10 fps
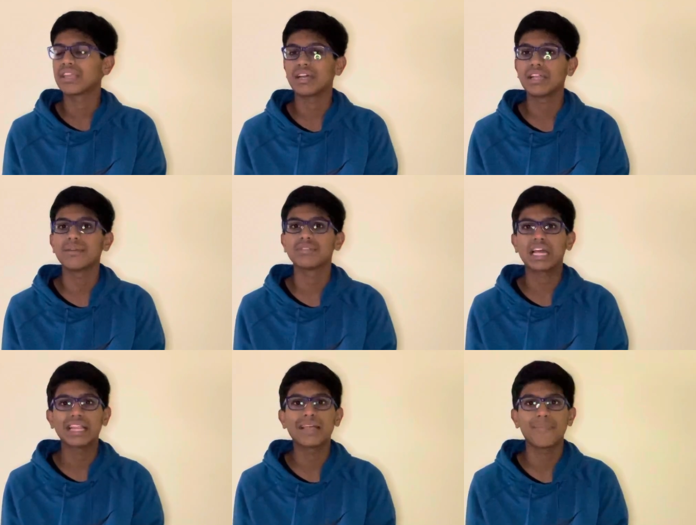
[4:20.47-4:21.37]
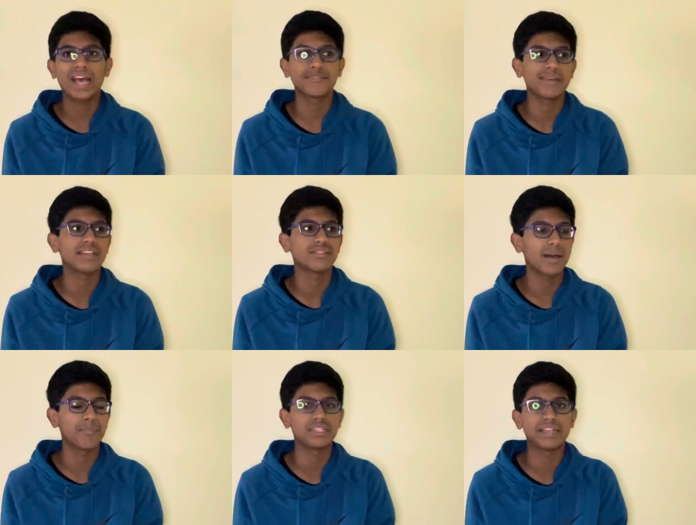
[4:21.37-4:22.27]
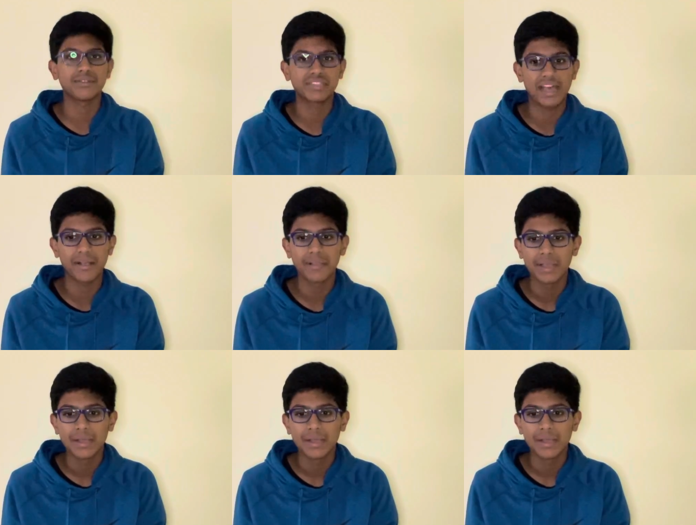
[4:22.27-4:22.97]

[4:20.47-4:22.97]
it was kind of that pass, hot potato style.